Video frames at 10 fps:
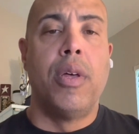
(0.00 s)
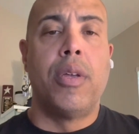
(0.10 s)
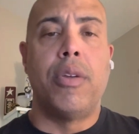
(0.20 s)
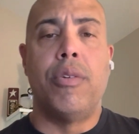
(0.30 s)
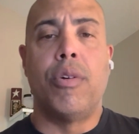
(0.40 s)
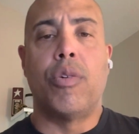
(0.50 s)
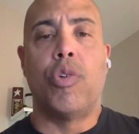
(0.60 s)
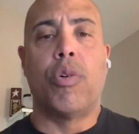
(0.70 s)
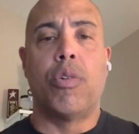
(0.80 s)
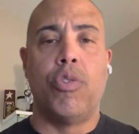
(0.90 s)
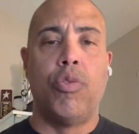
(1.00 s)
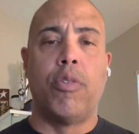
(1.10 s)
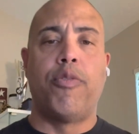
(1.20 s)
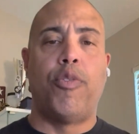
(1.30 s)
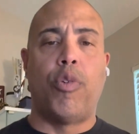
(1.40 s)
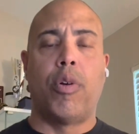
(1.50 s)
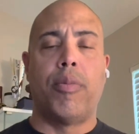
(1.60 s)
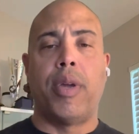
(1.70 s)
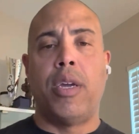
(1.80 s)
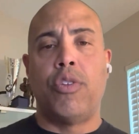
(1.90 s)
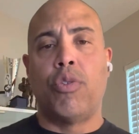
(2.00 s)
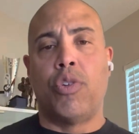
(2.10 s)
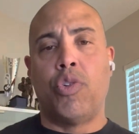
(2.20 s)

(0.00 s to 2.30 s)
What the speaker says: you know, your uniform and your